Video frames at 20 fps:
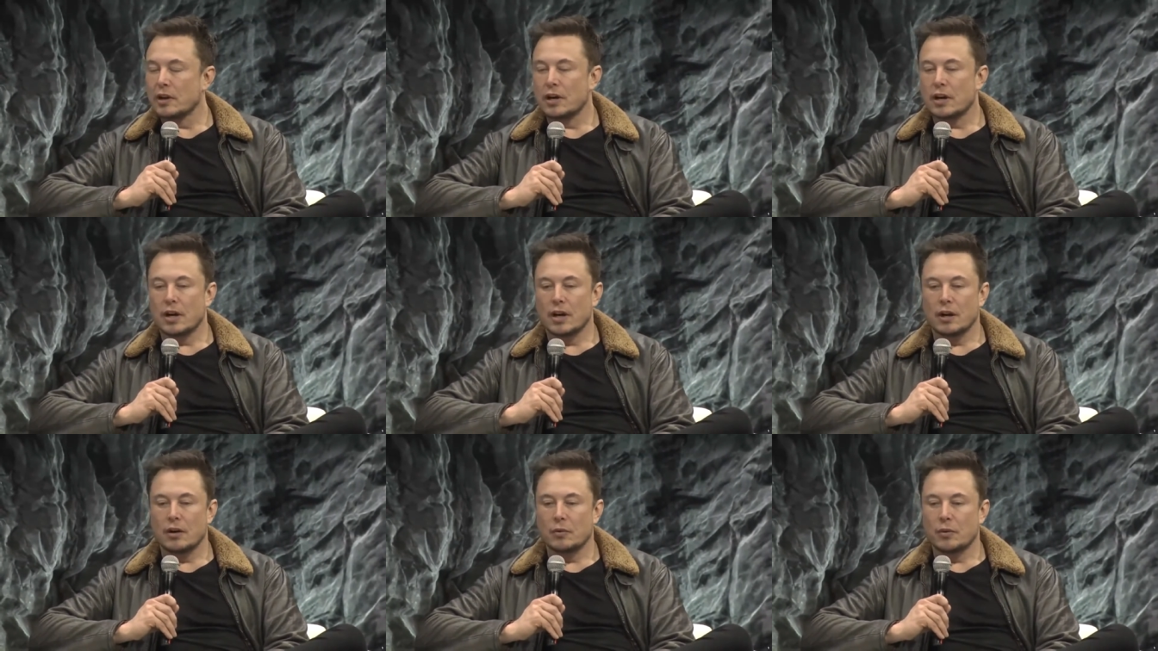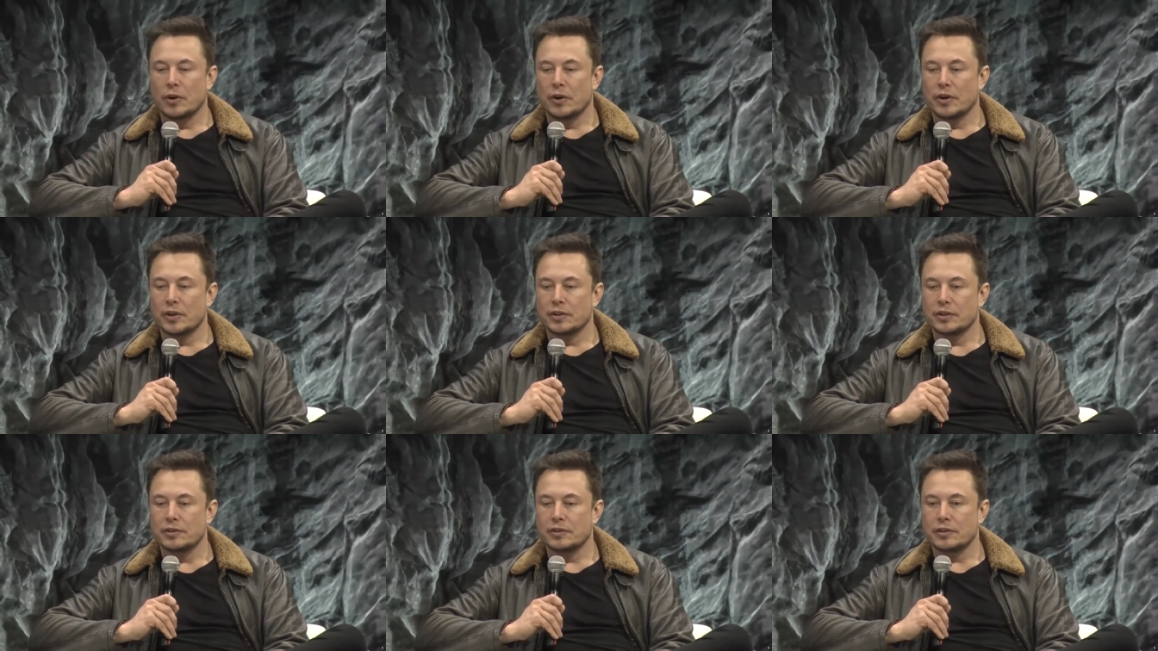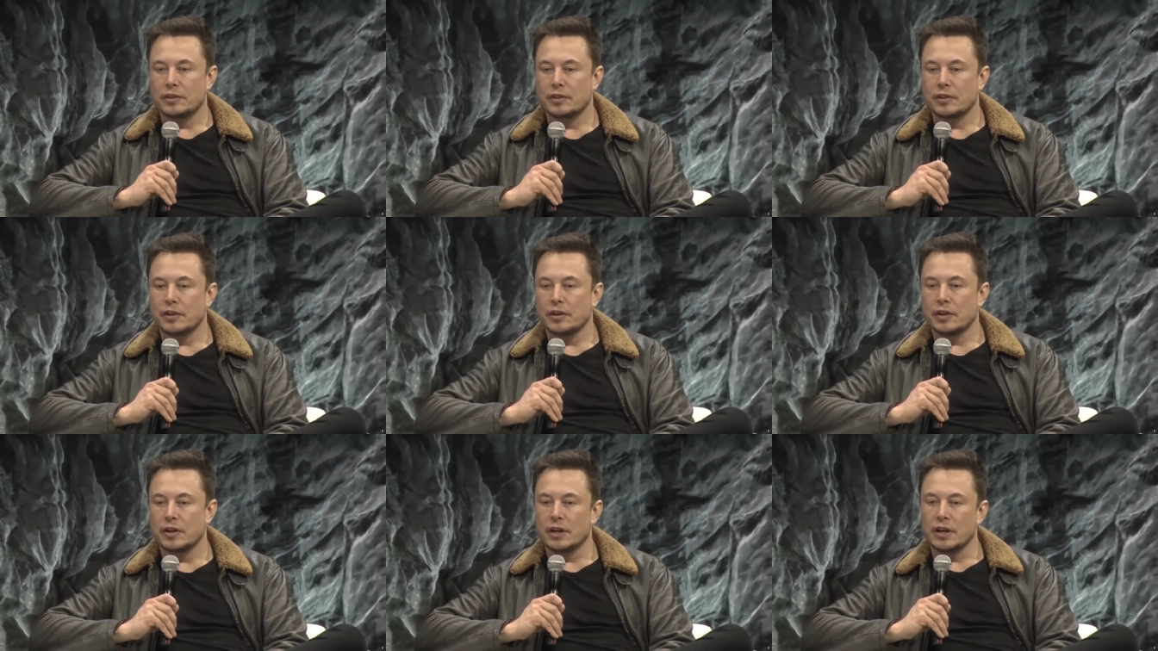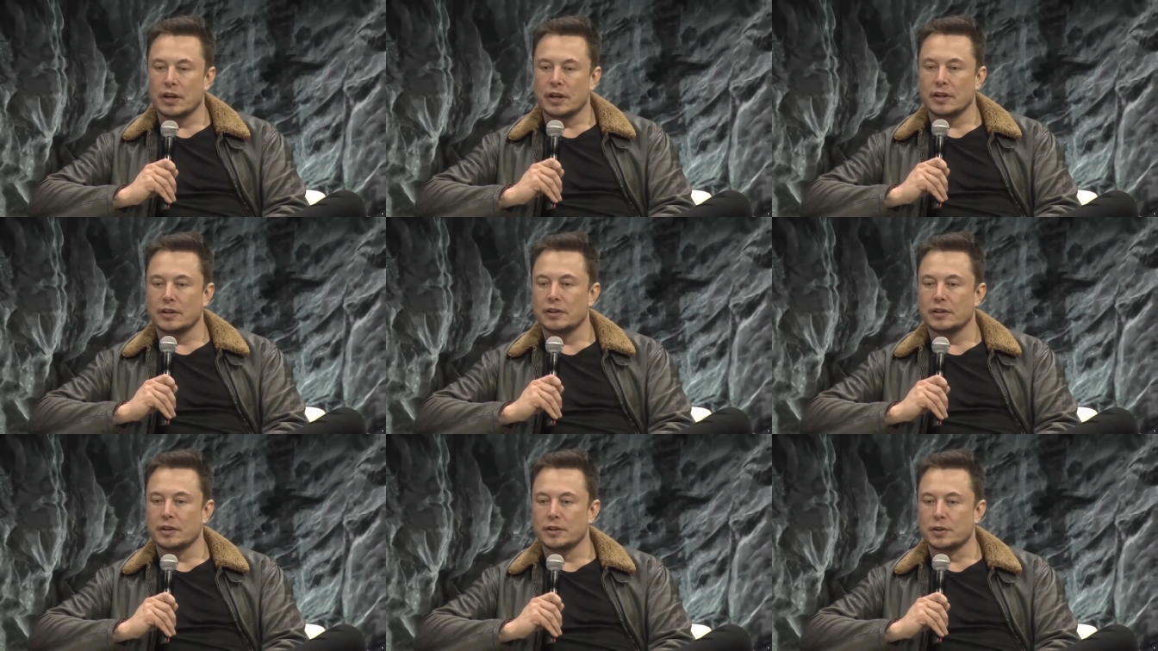uh, whereas uh,
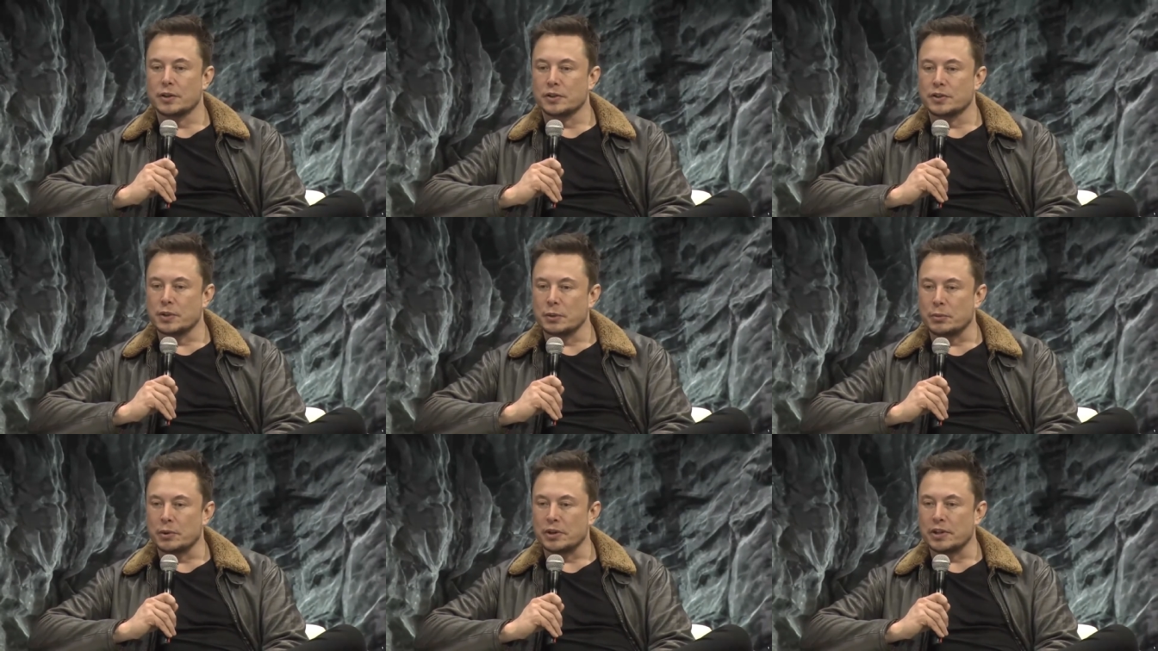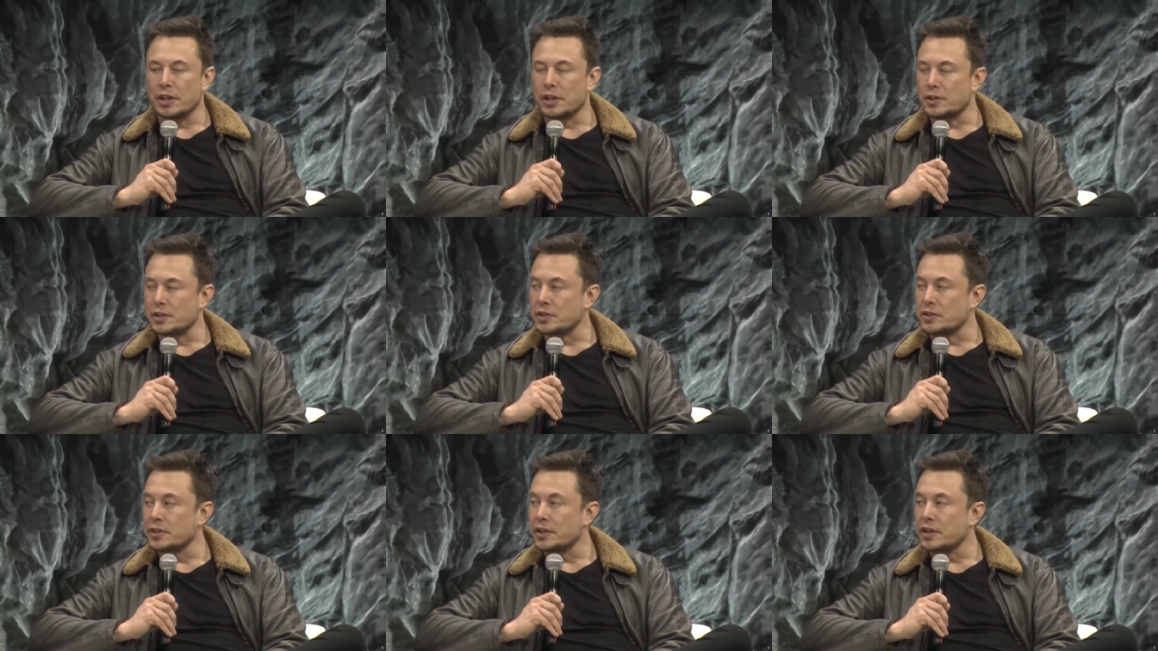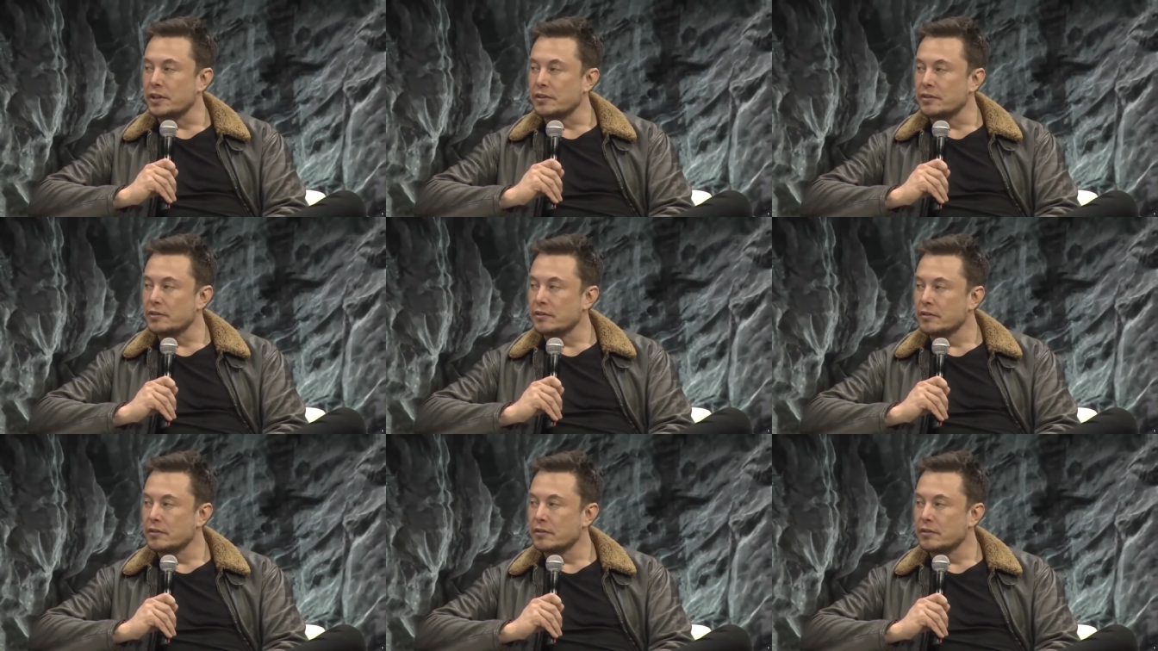digital superintelligence is.